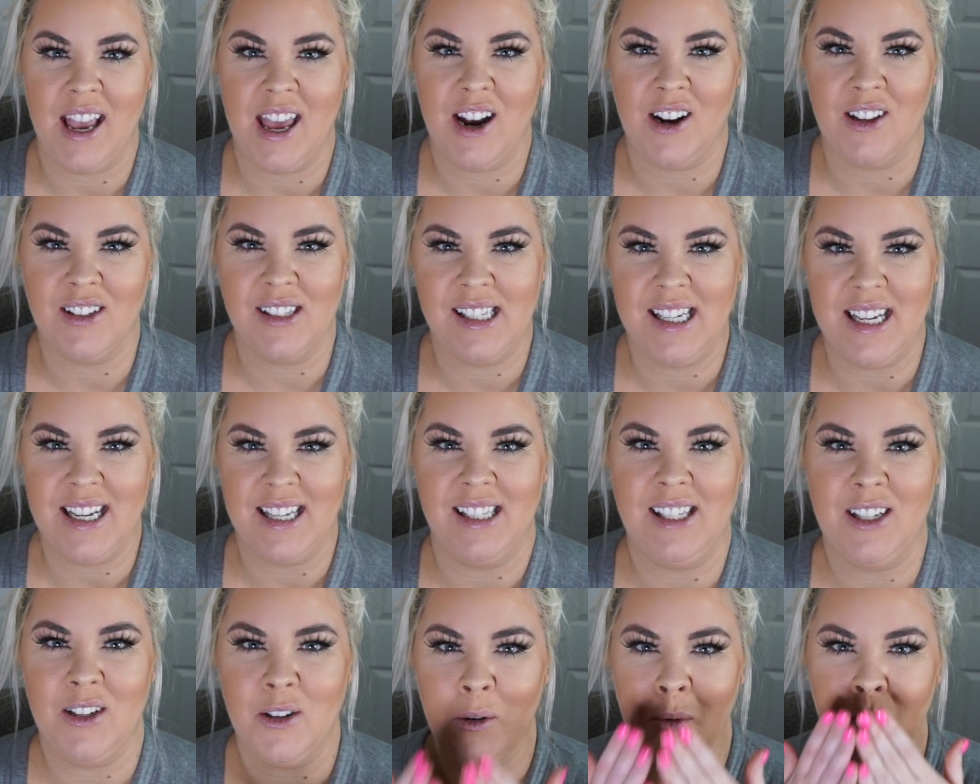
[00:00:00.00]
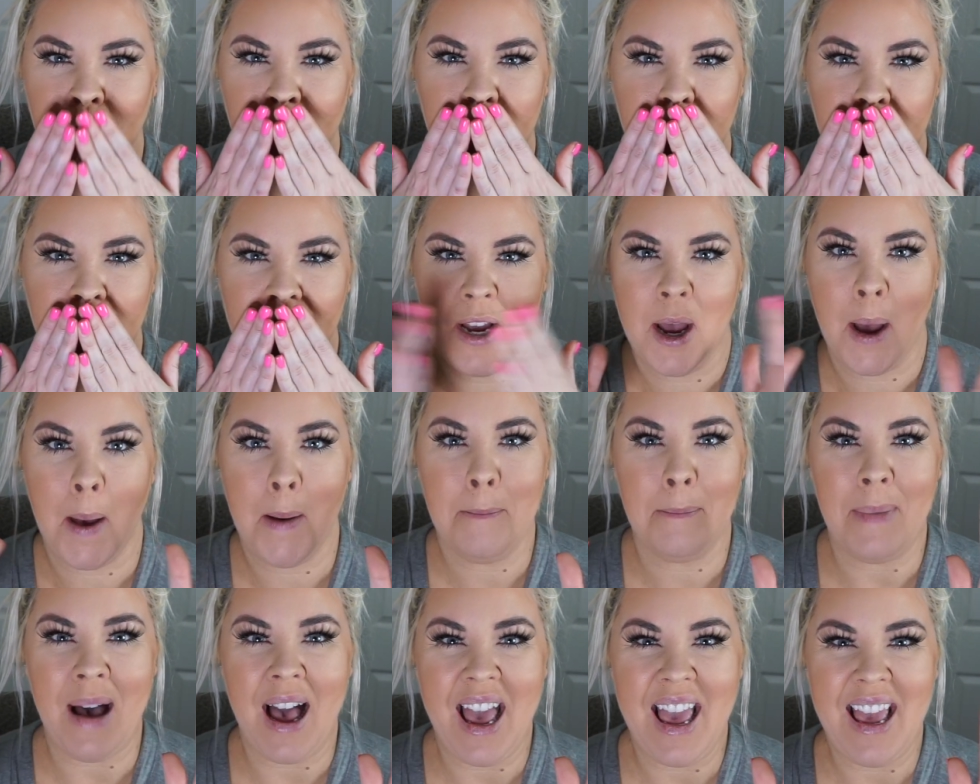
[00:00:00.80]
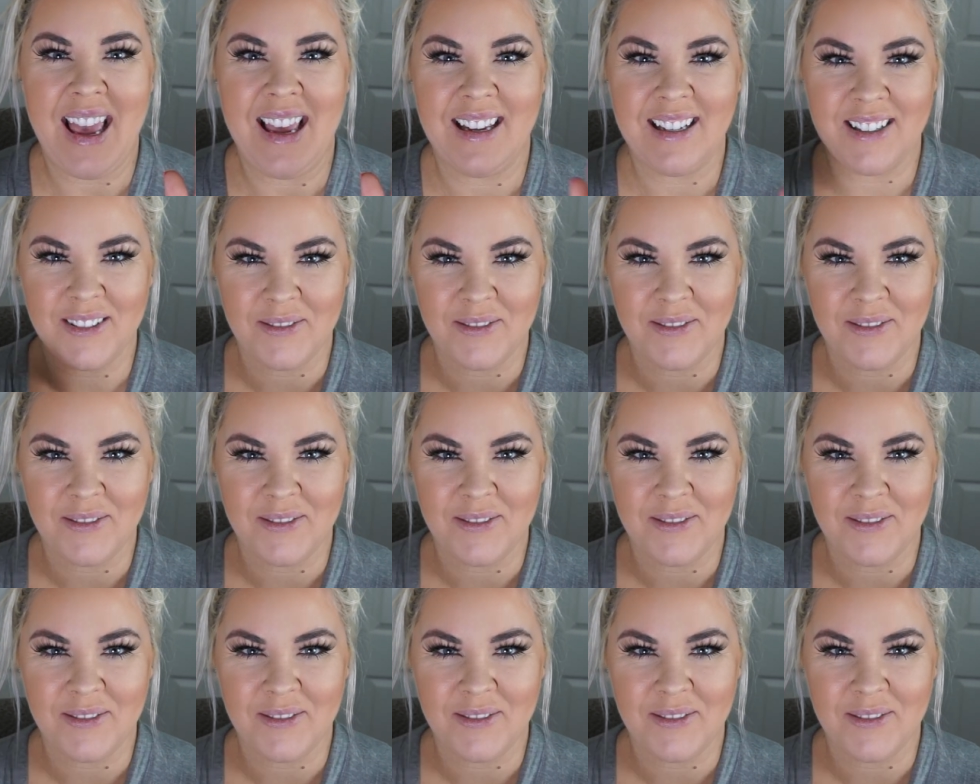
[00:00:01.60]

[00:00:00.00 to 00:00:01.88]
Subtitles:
and I'll see you soon. Bye.